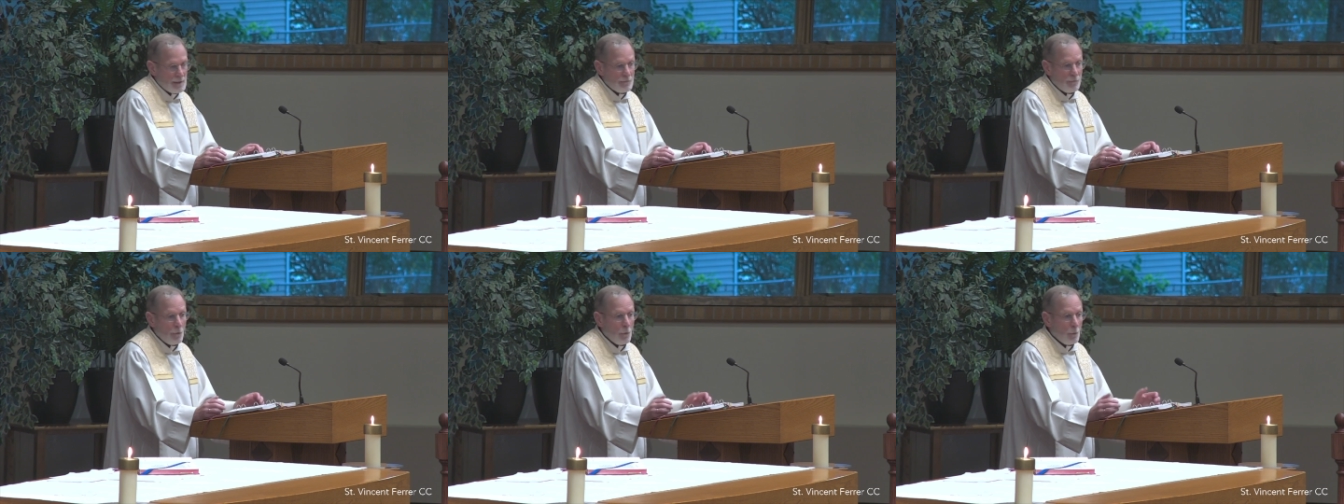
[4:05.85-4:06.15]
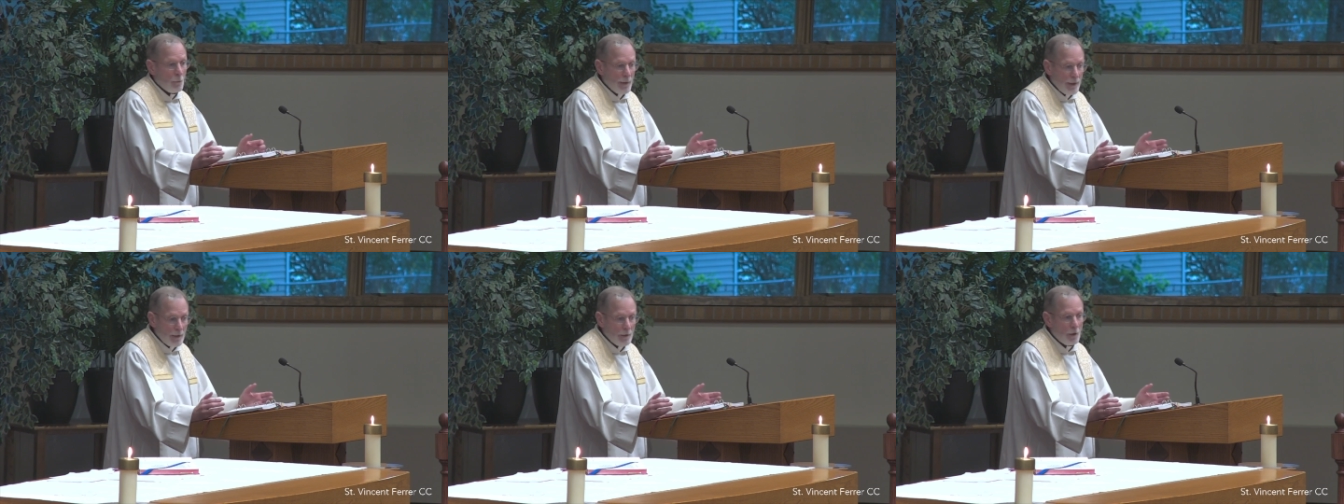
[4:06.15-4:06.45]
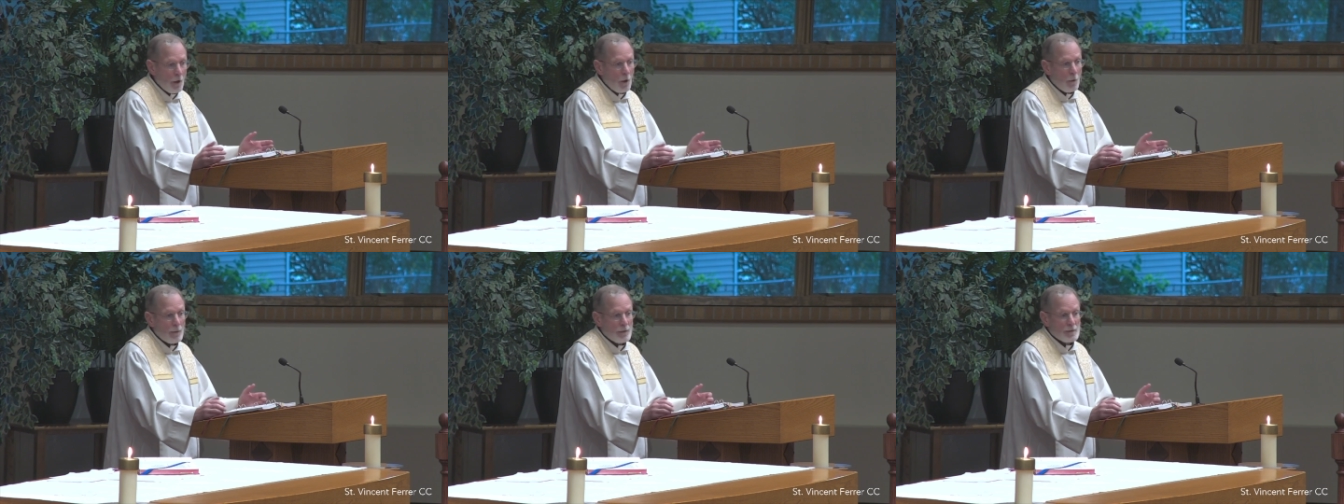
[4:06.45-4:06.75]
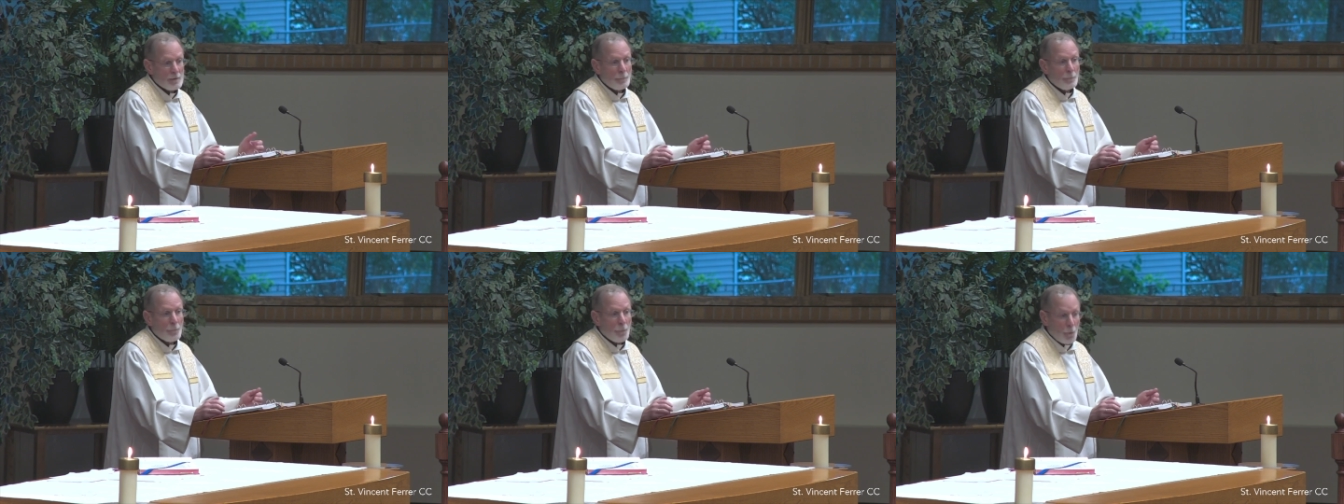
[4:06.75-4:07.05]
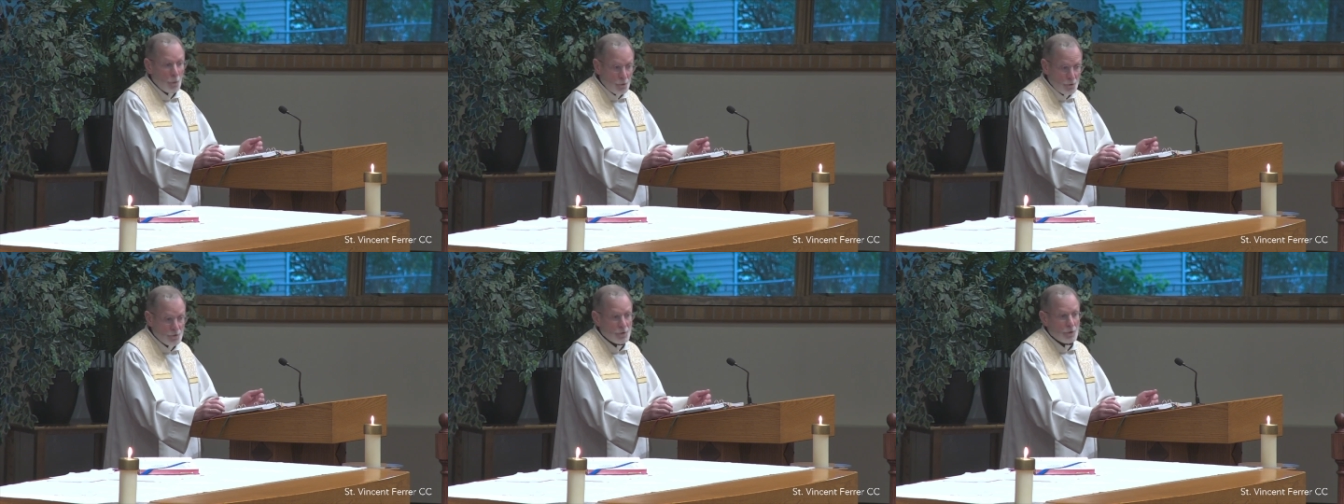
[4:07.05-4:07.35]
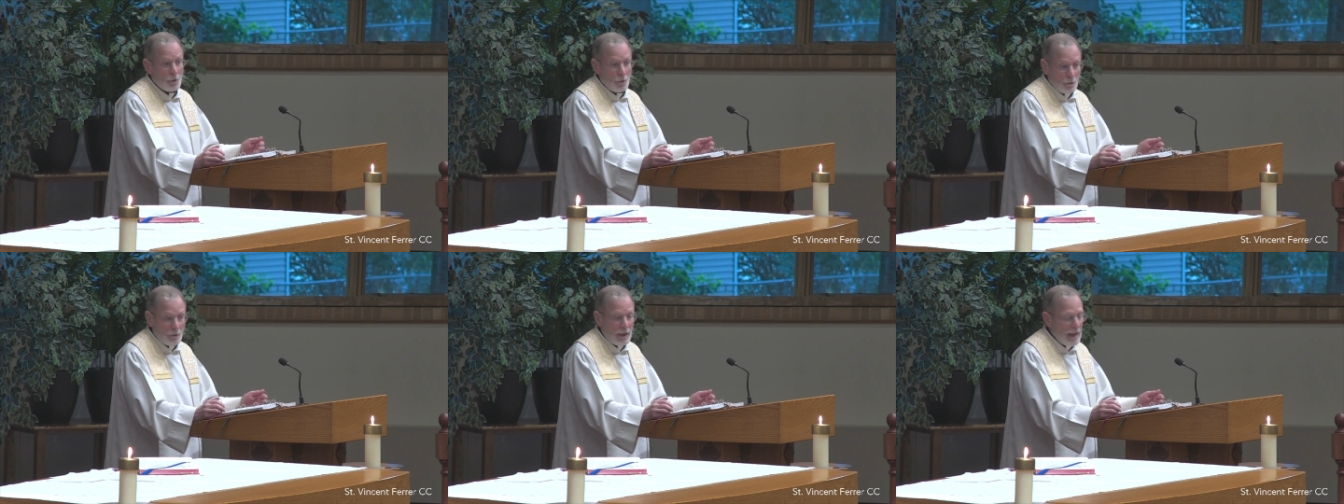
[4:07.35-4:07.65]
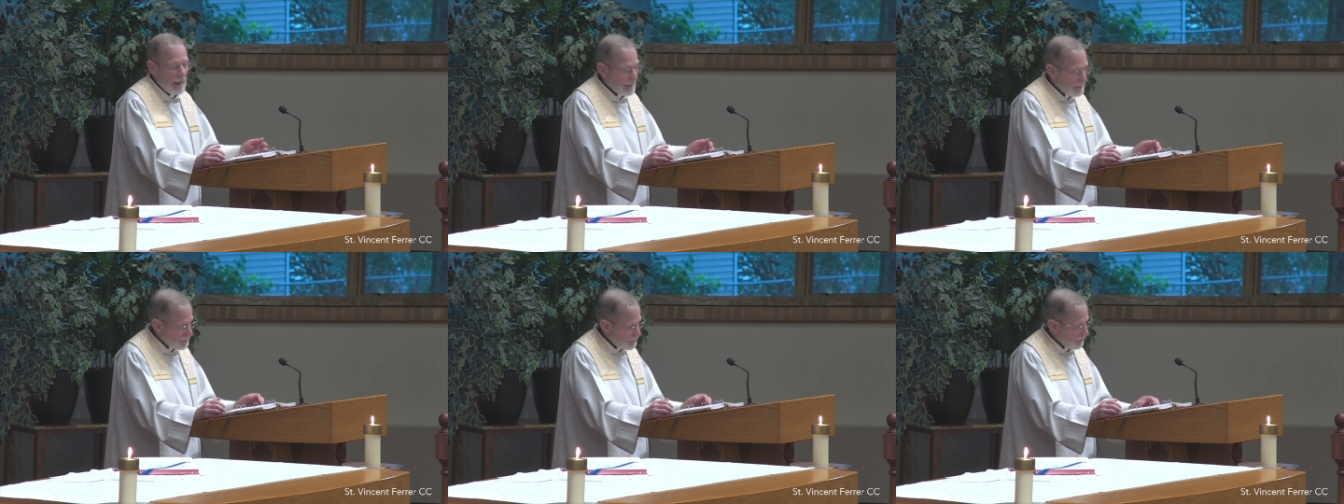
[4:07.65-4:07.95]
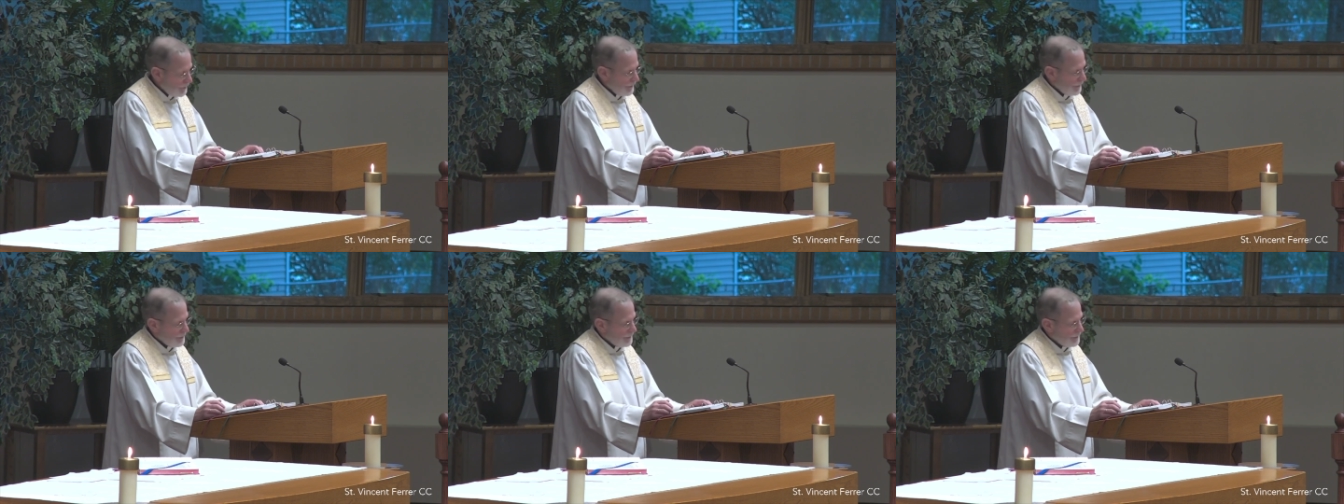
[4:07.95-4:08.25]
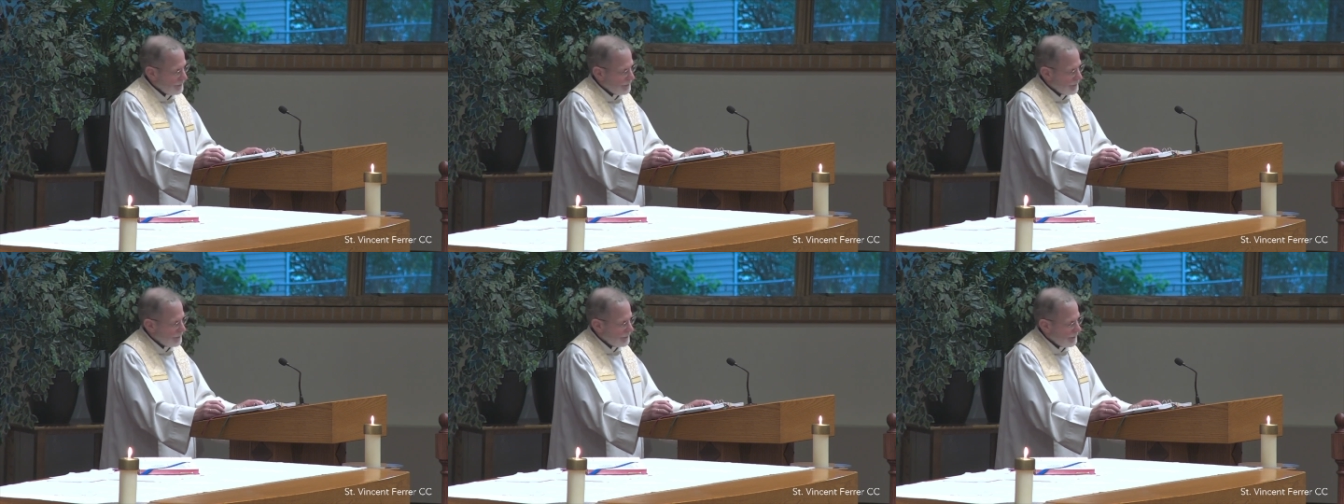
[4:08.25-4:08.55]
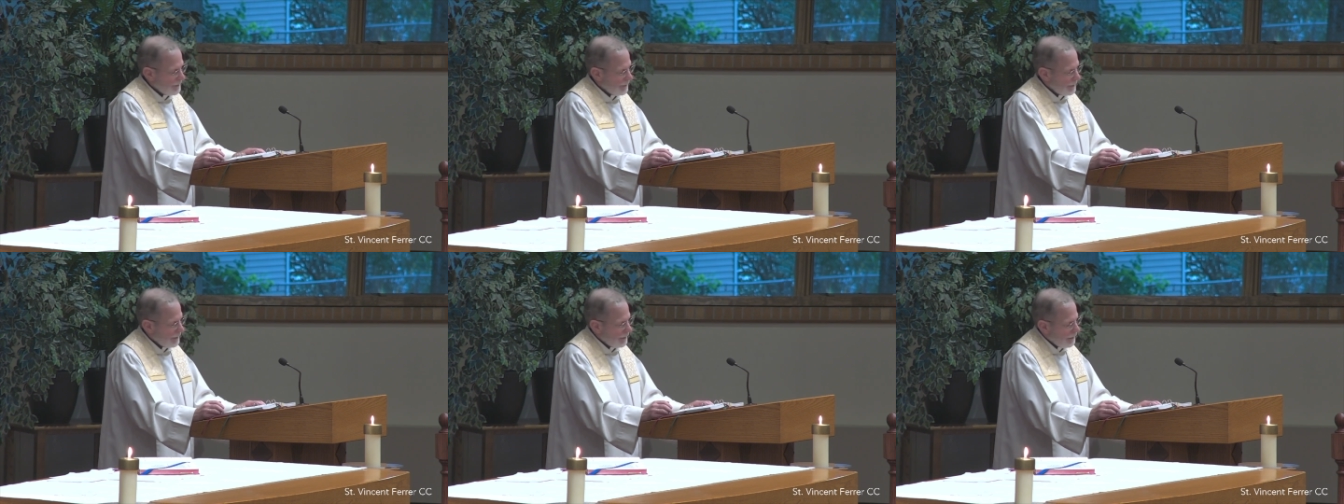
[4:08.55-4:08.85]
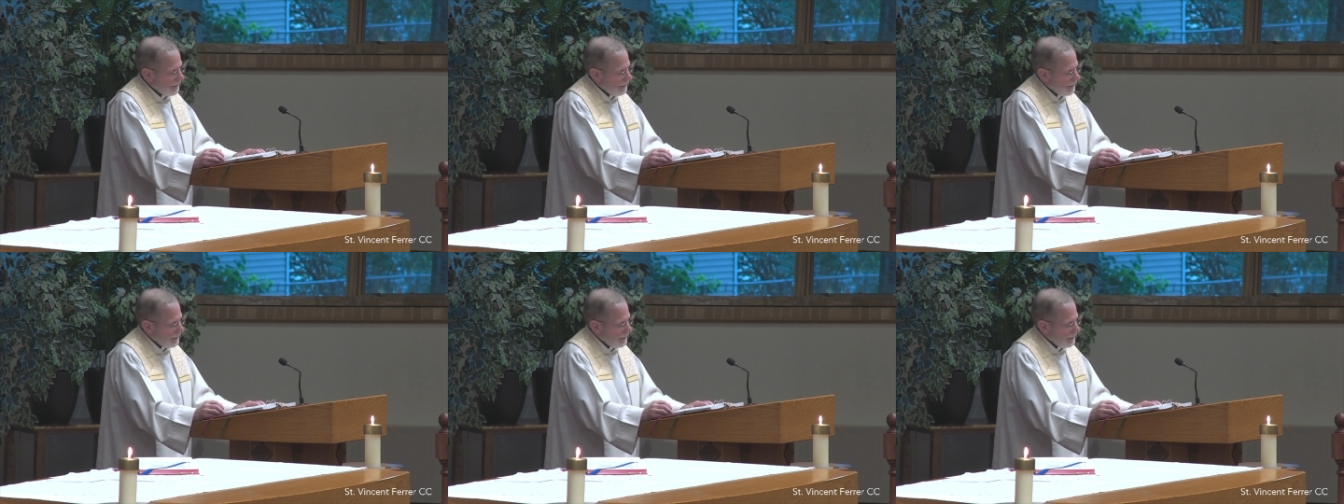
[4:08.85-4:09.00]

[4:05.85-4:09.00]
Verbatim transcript: sense of what we know as personal conscience.